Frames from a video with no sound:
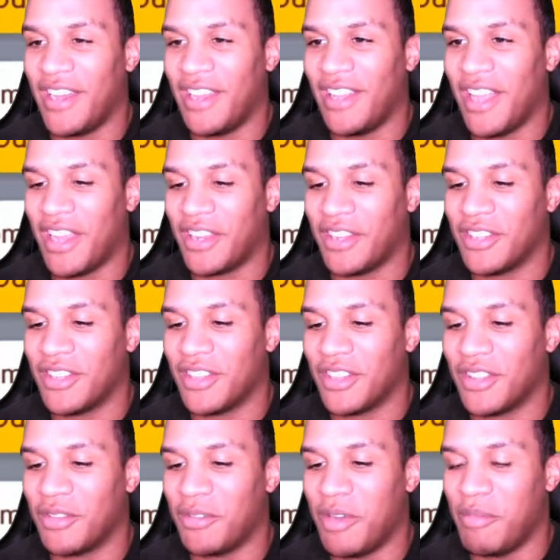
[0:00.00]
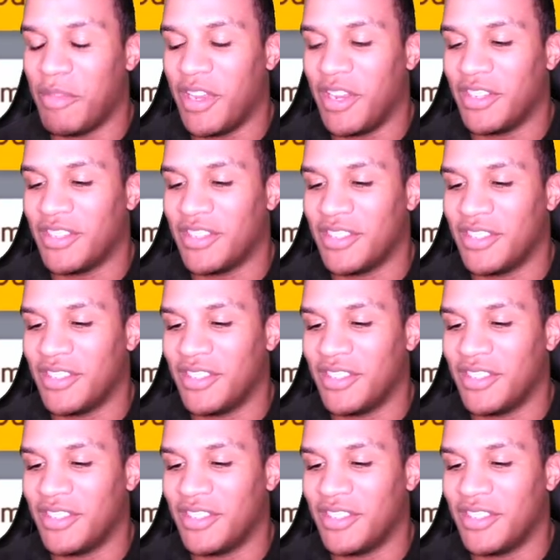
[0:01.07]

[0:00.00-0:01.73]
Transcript: at like 3 minutes?